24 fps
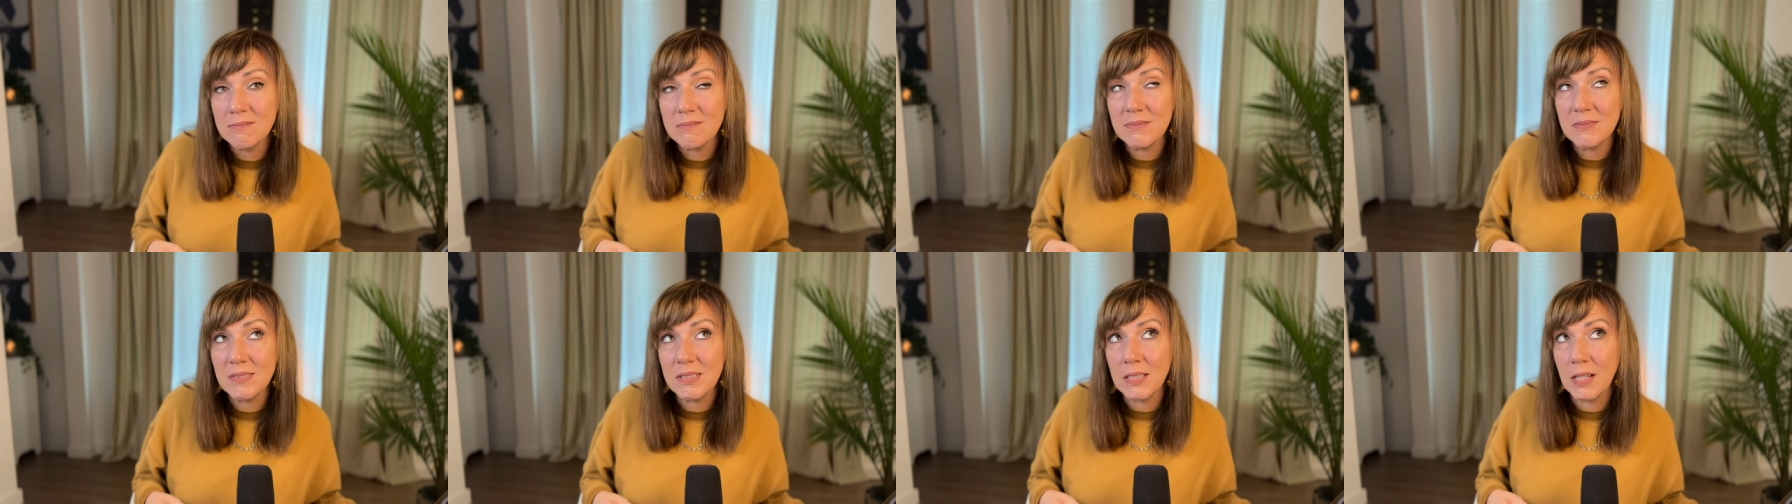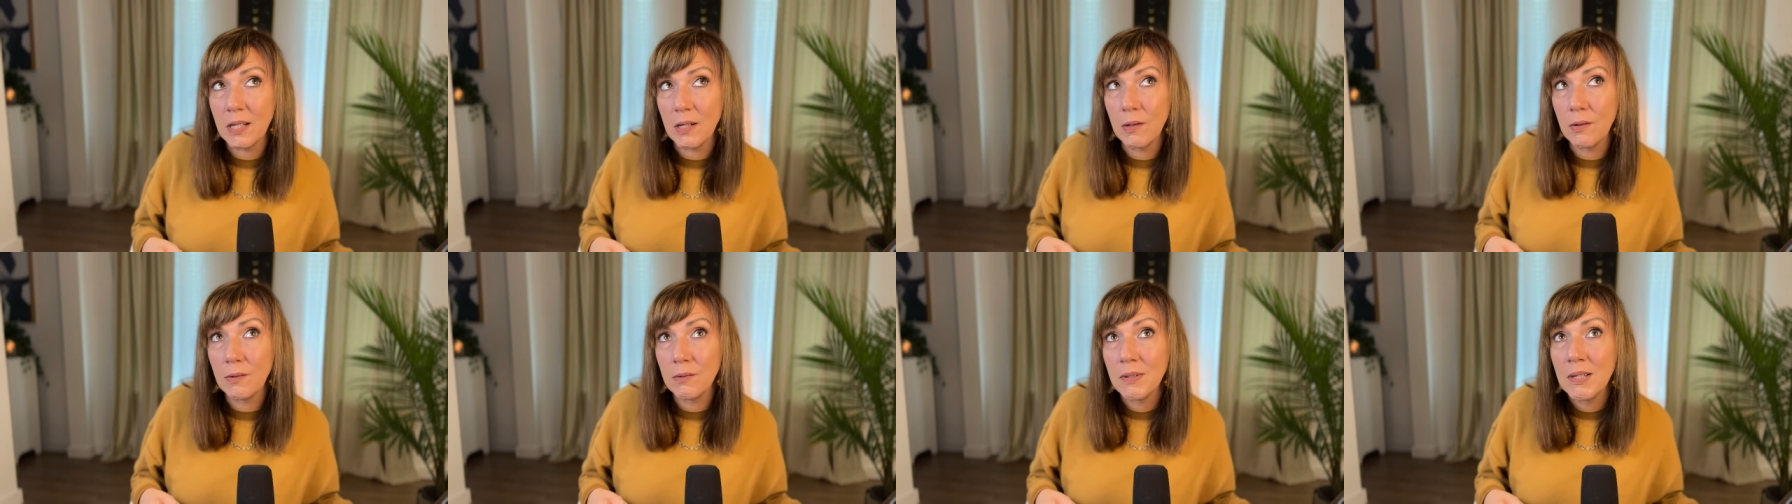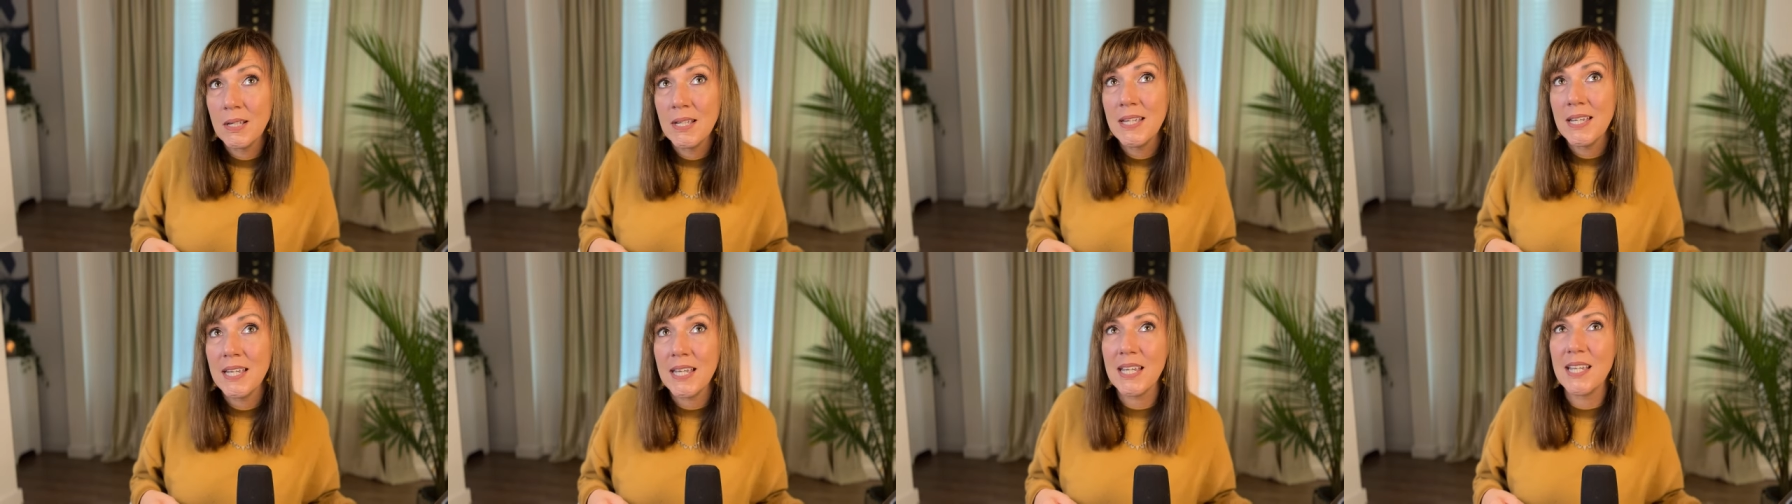you know,
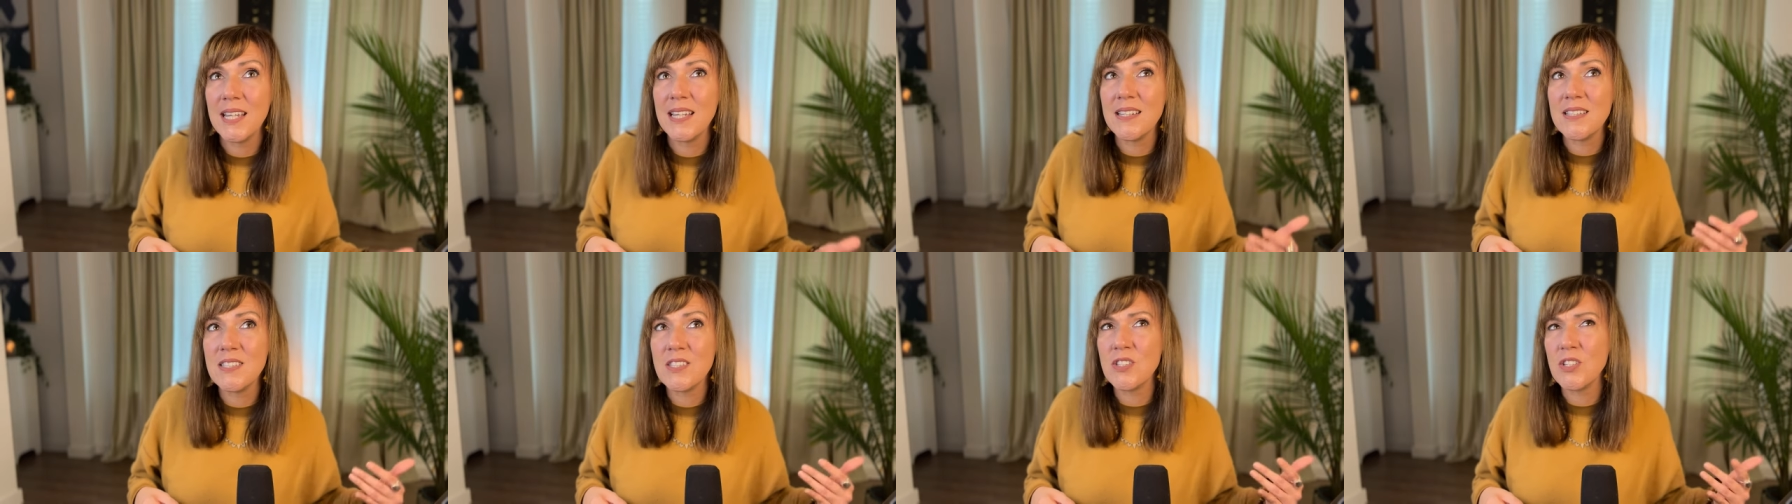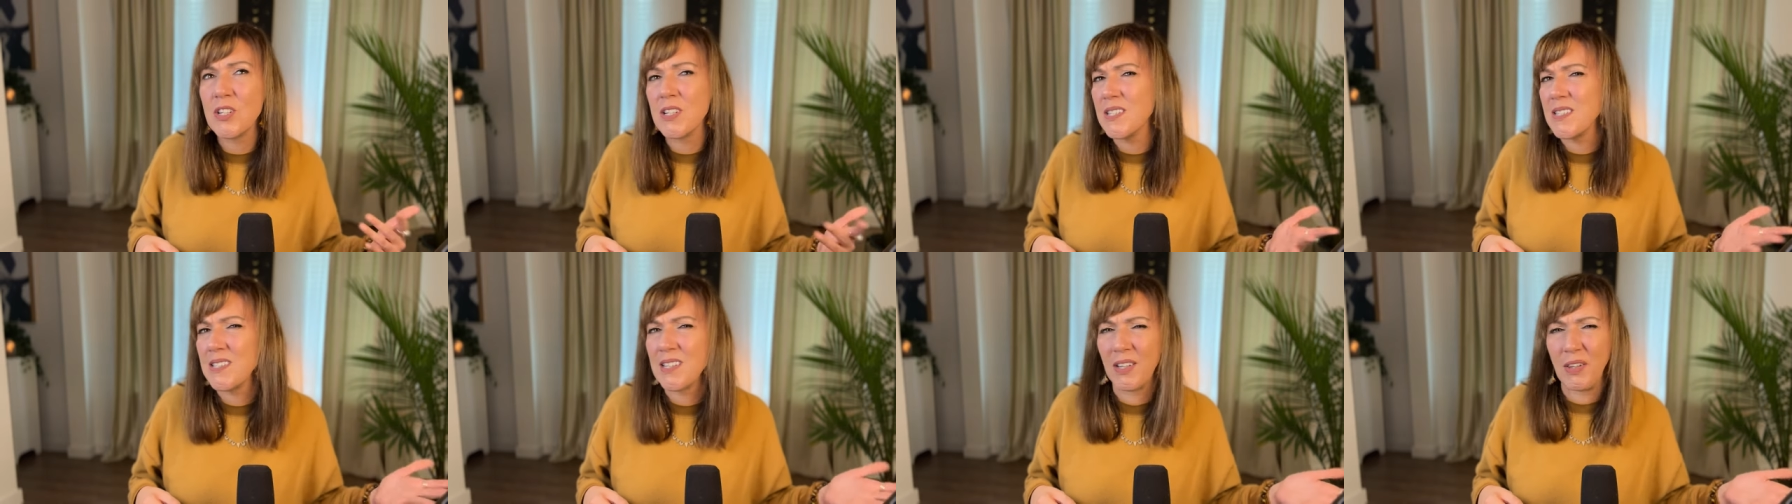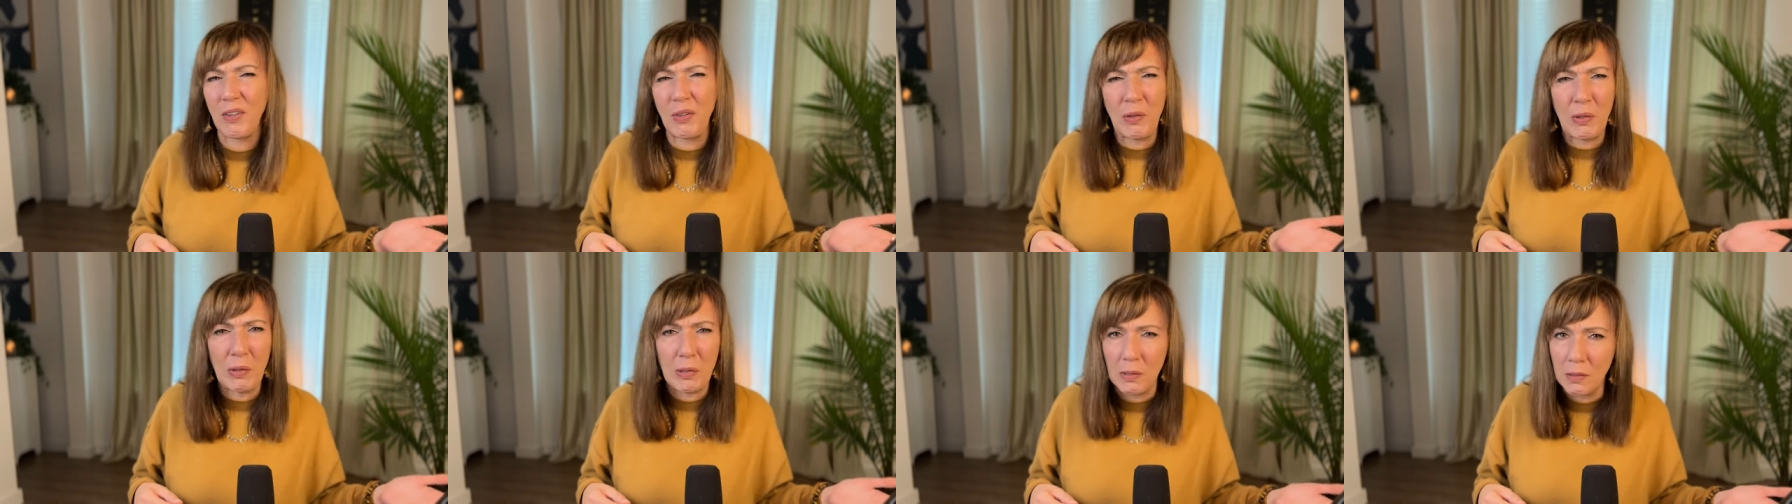it's just a
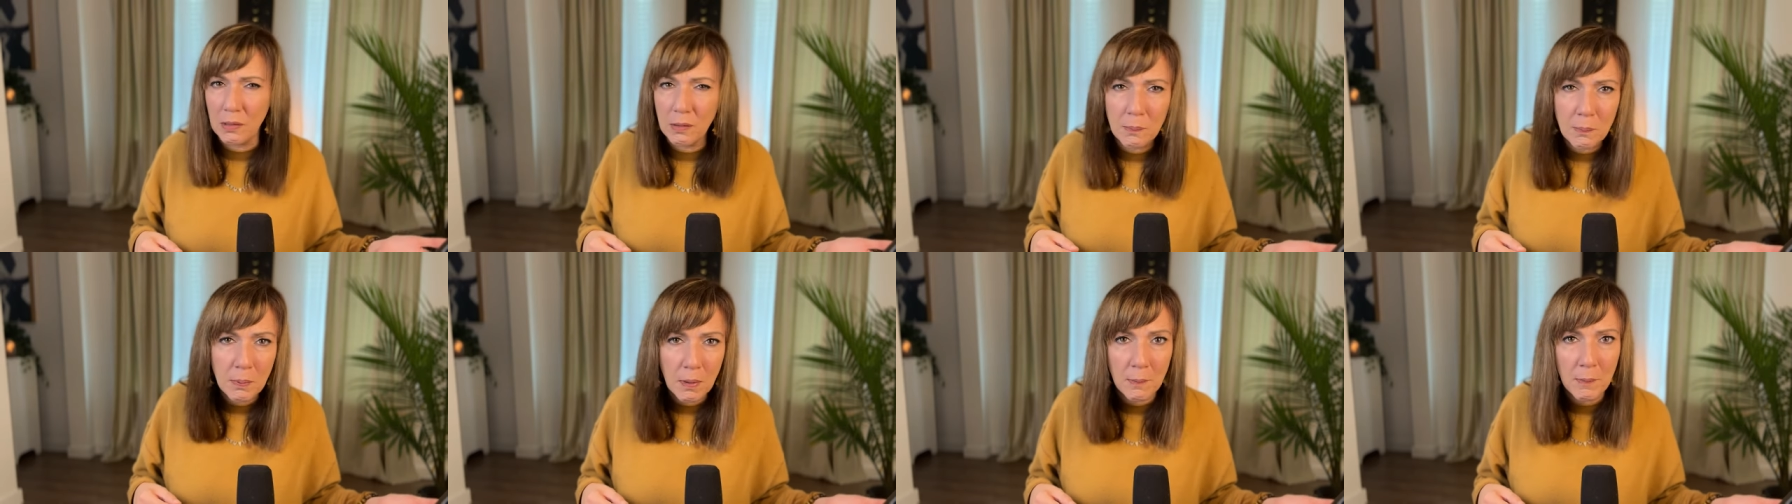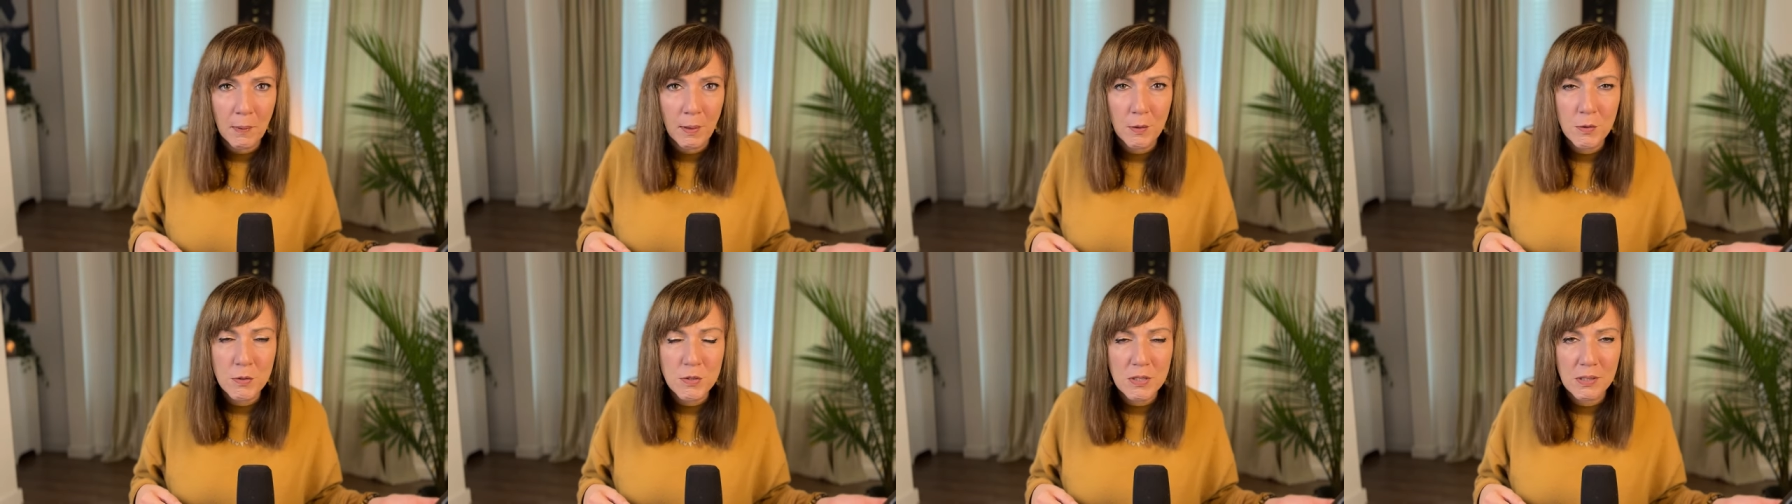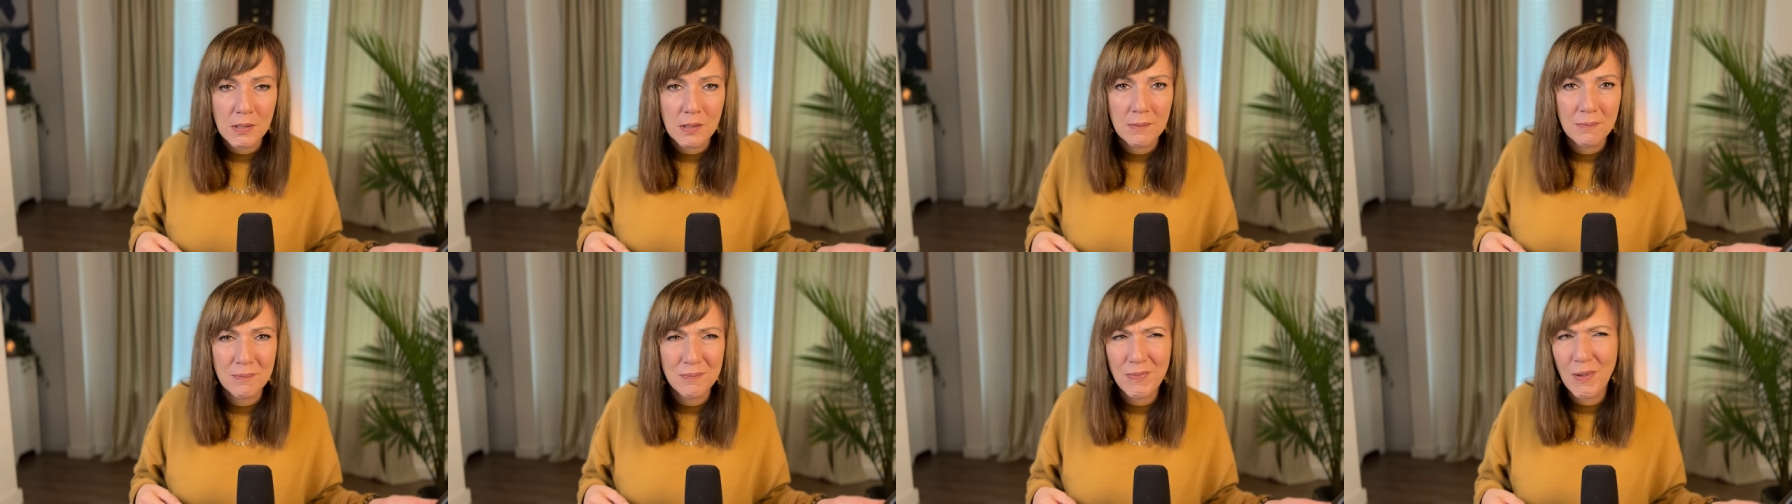little
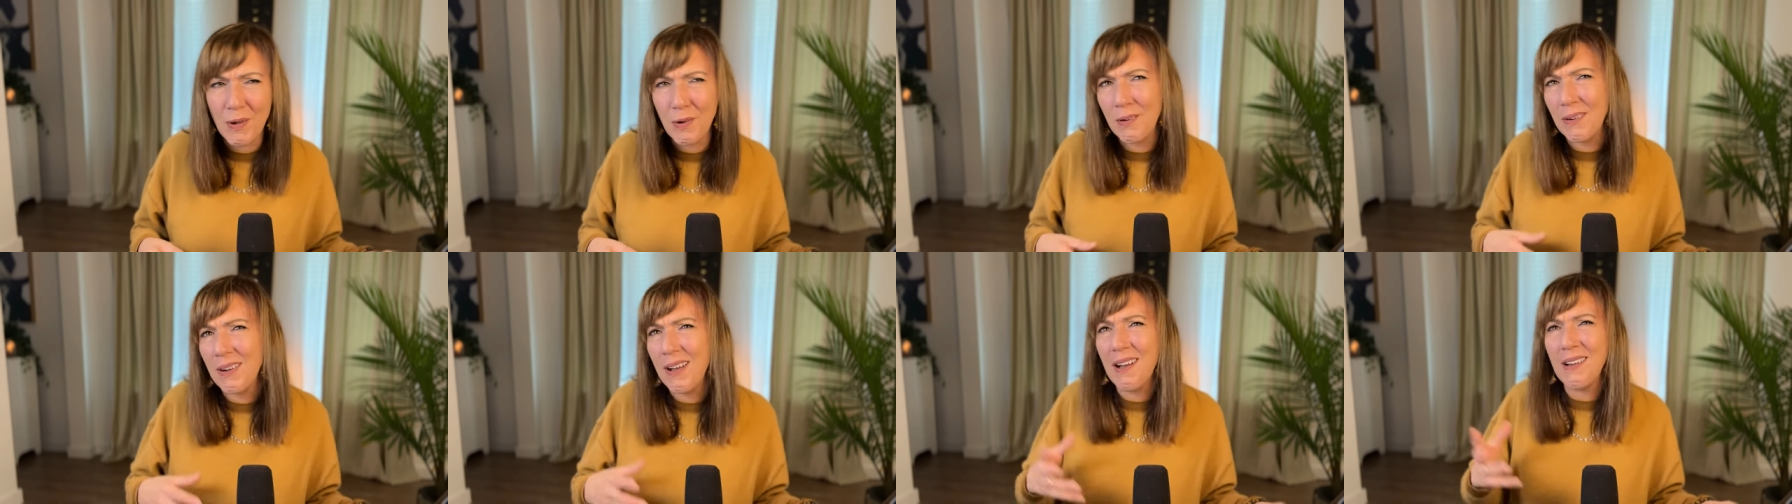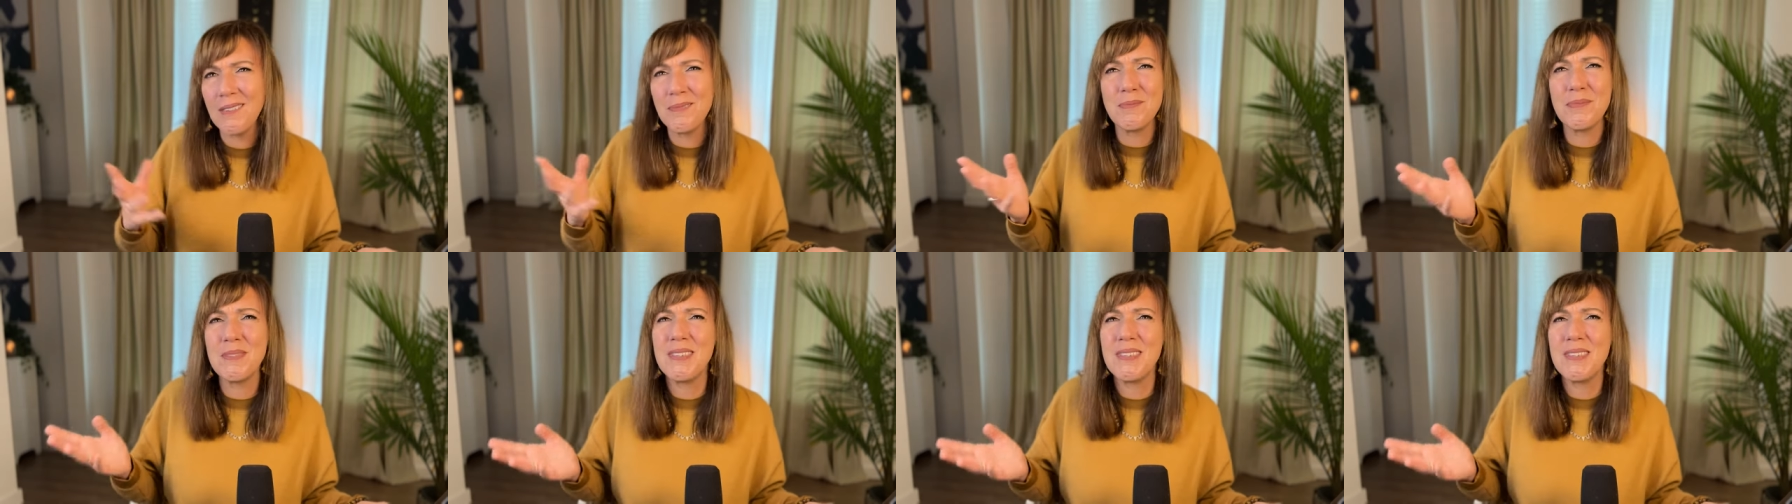promotion, or uh,